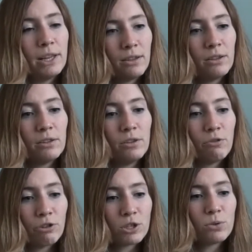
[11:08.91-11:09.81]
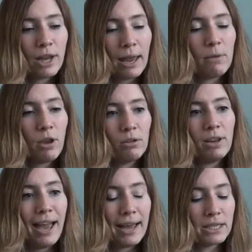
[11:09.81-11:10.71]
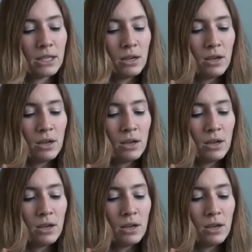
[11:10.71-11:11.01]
In the original game, you only had